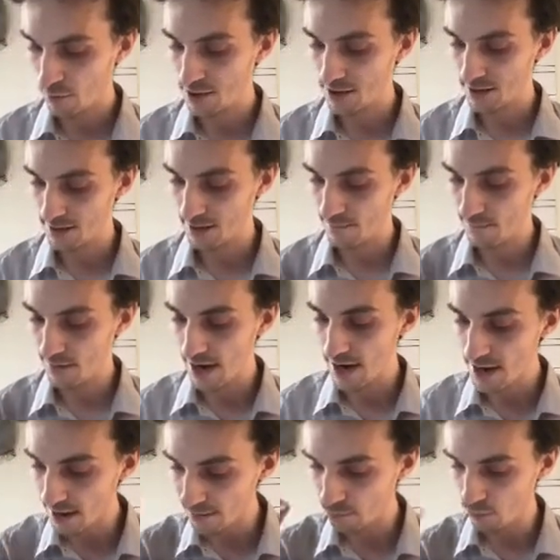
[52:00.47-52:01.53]
which is a
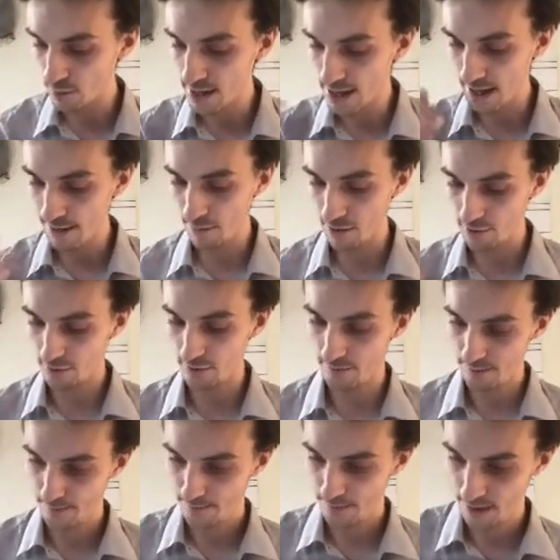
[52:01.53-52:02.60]
finite free A module.
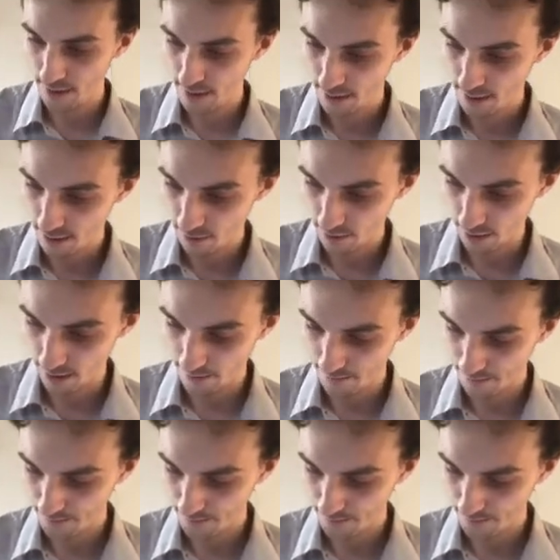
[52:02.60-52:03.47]
Okay.